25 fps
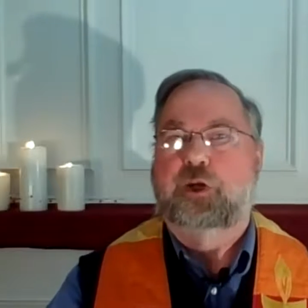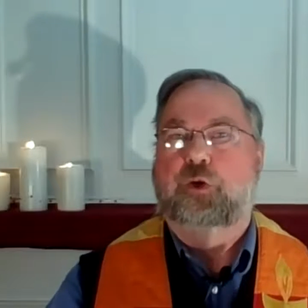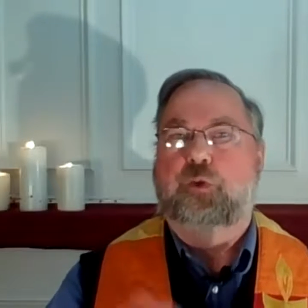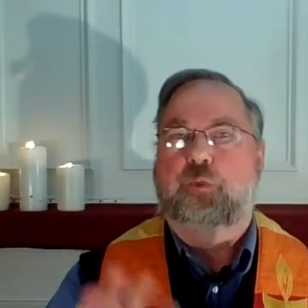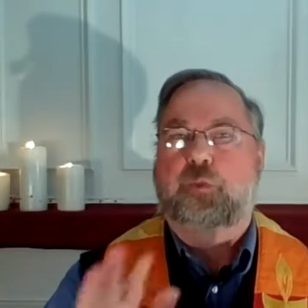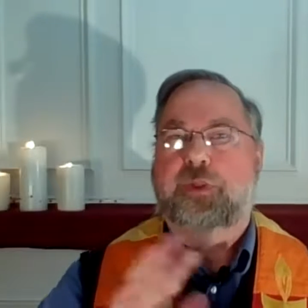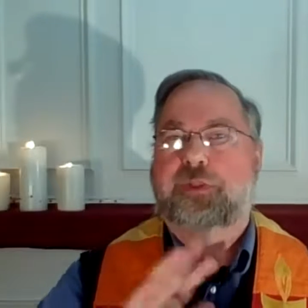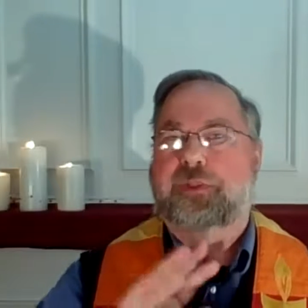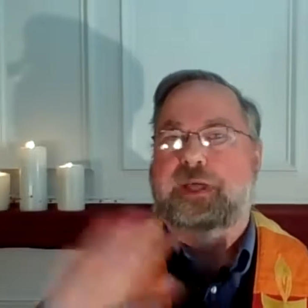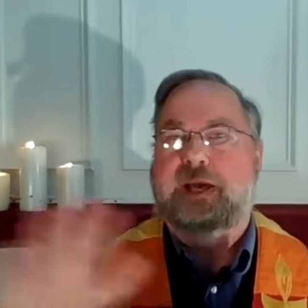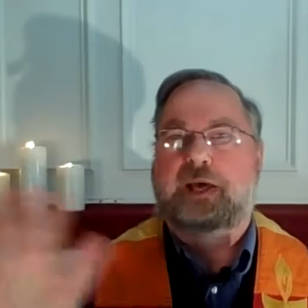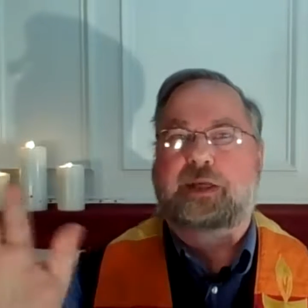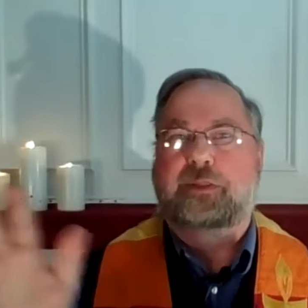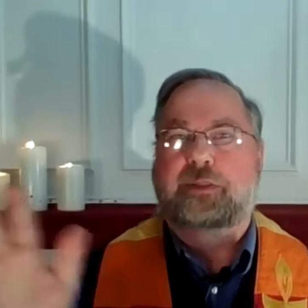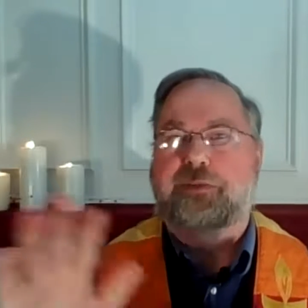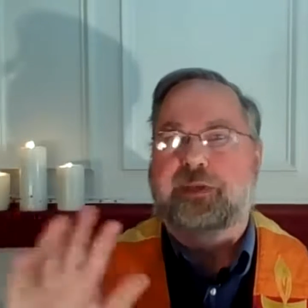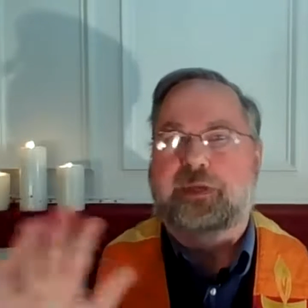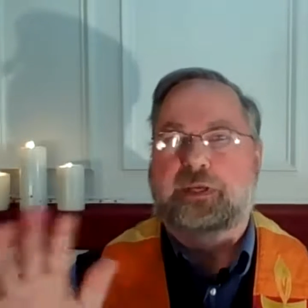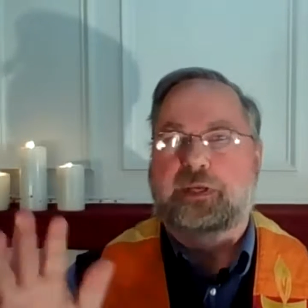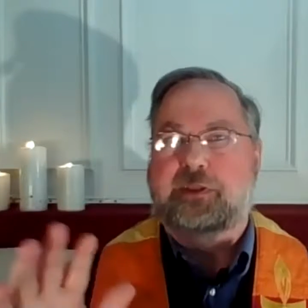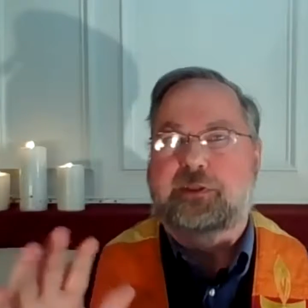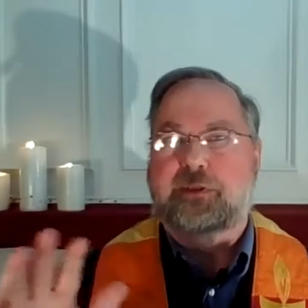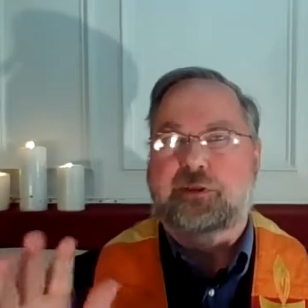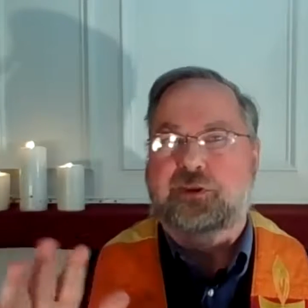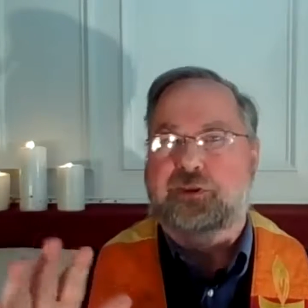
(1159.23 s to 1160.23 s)
without the
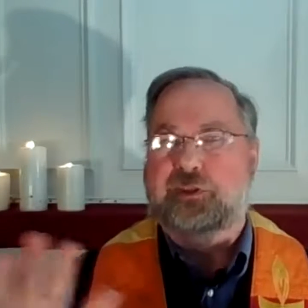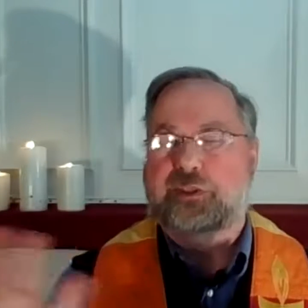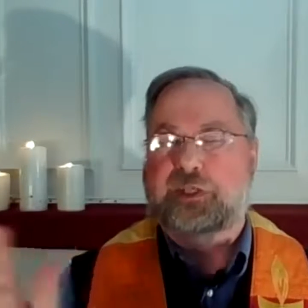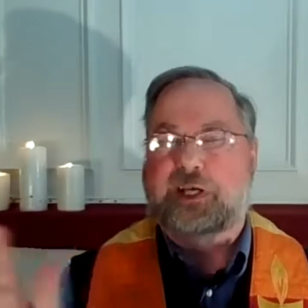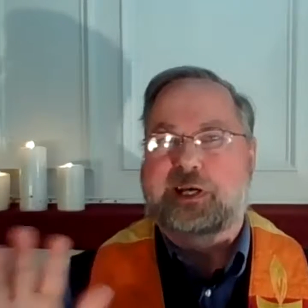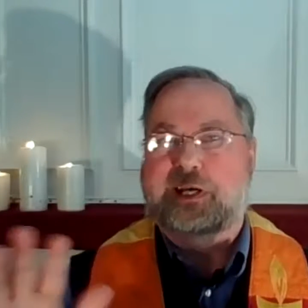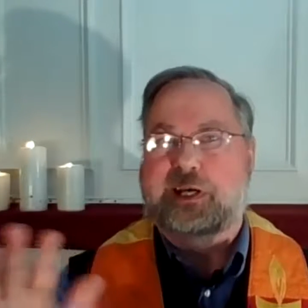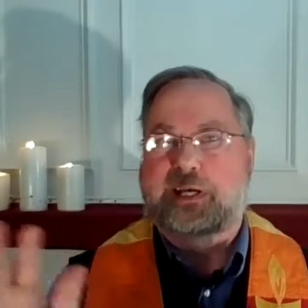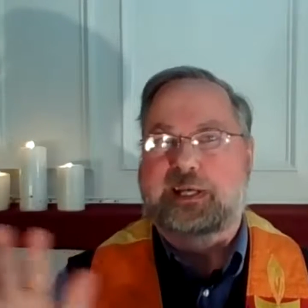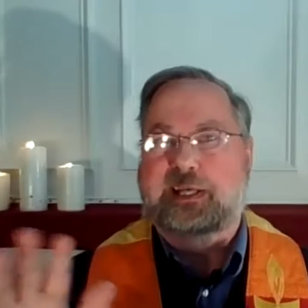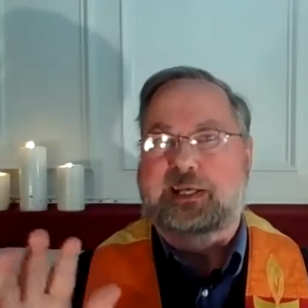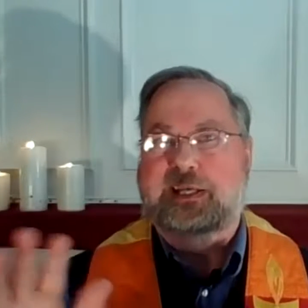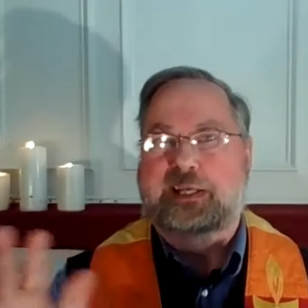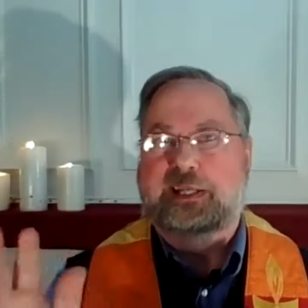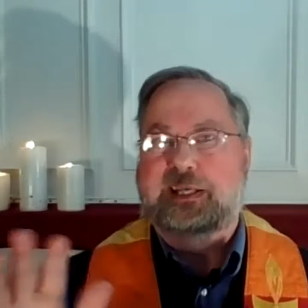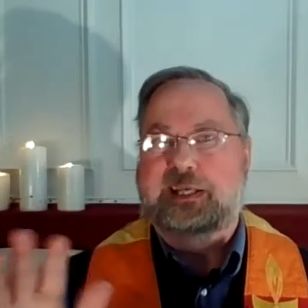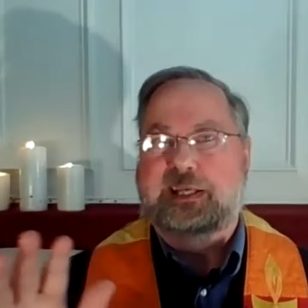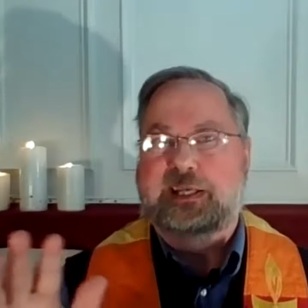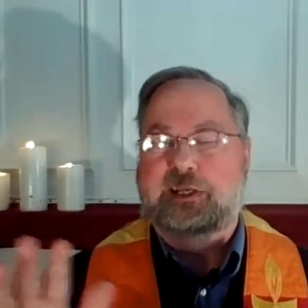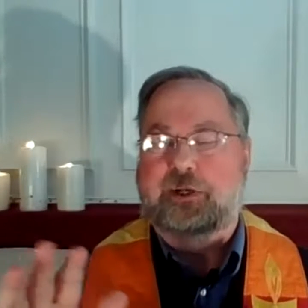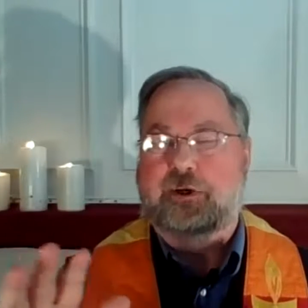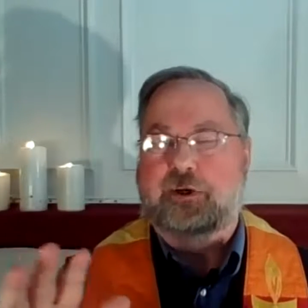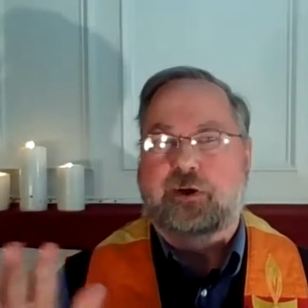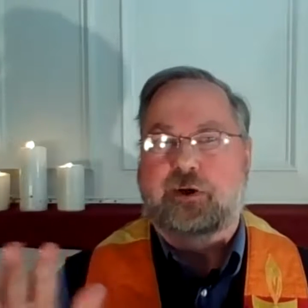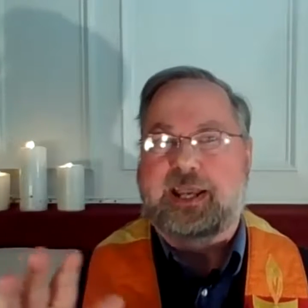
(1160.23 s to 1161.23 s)
other side
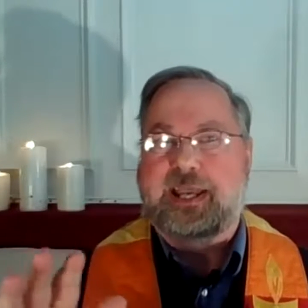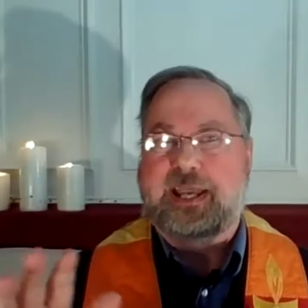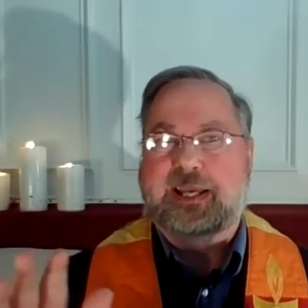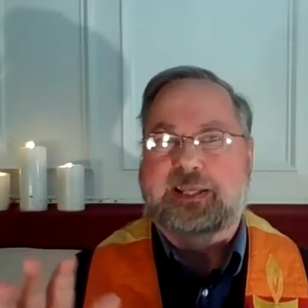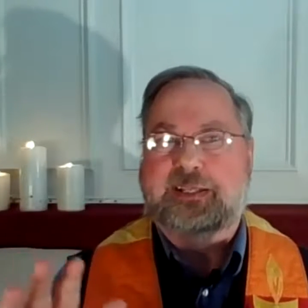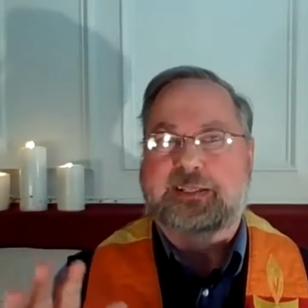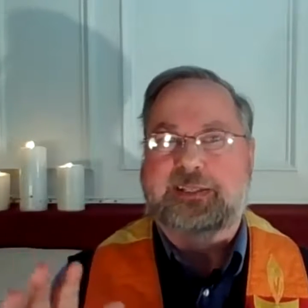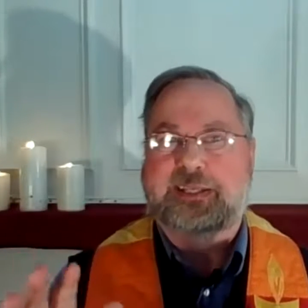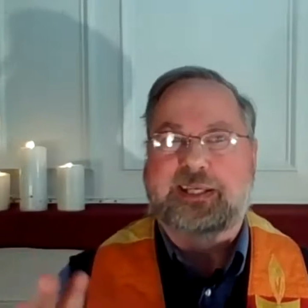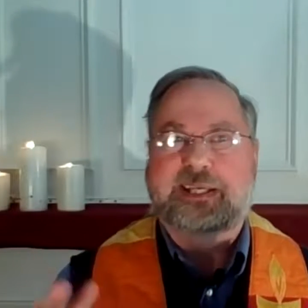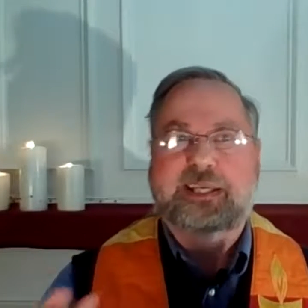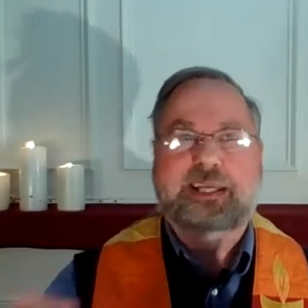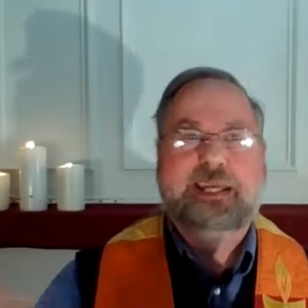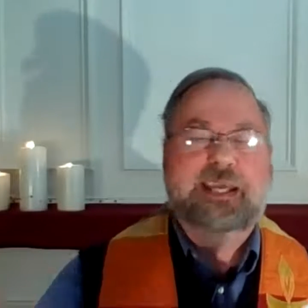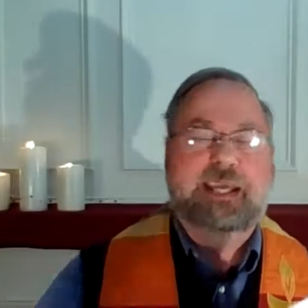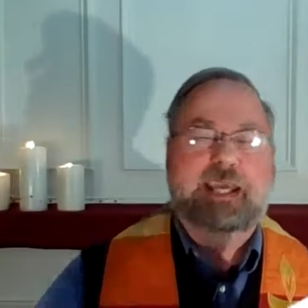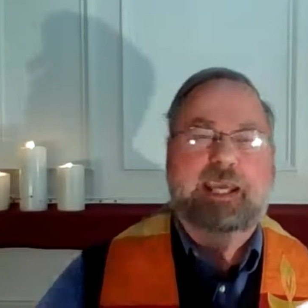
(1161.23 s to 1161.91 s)
interacting,